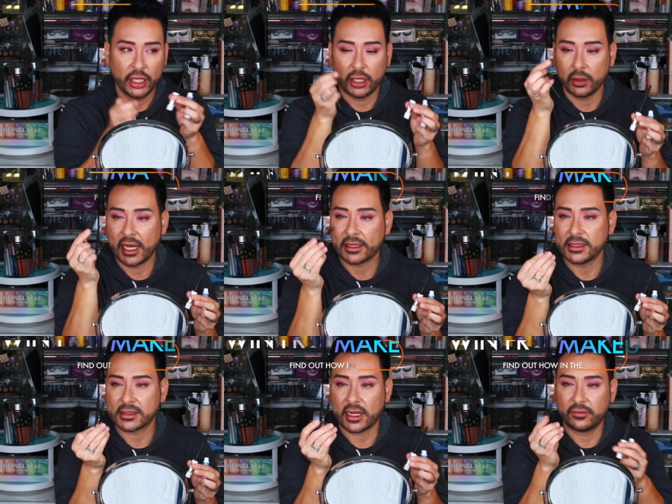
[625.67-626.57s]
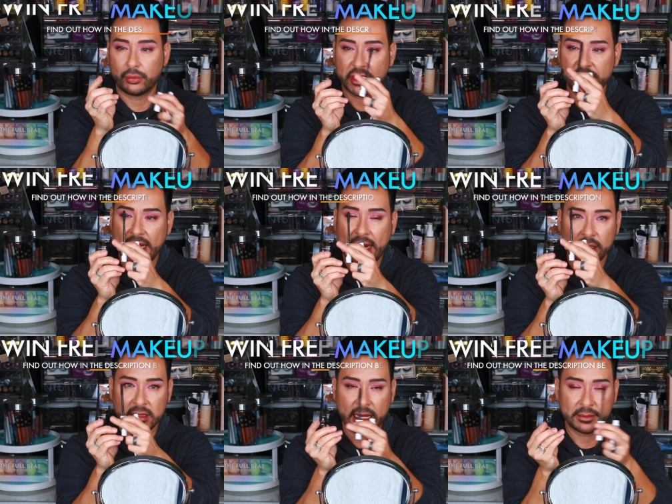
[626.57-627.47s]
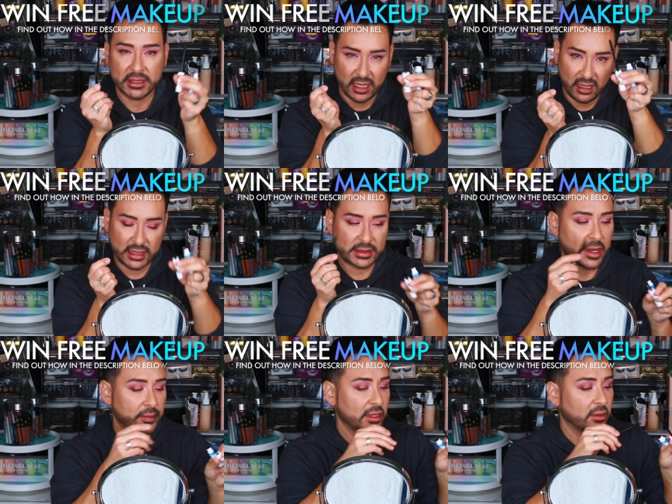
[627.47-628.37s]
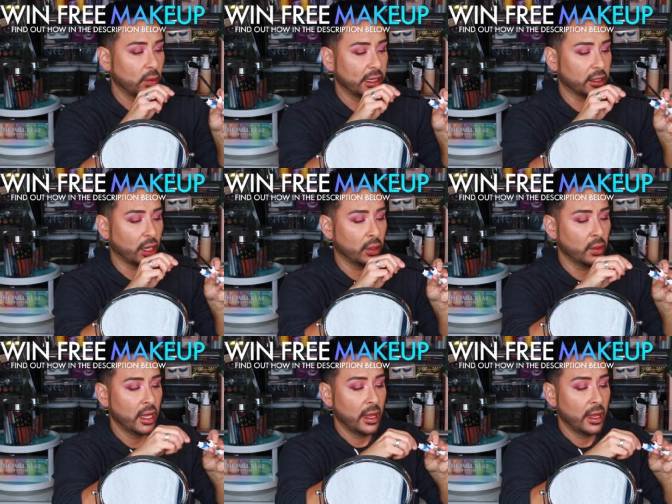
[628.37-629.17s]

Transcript: you don't like these kind of brushy hair types, this might be the way to go.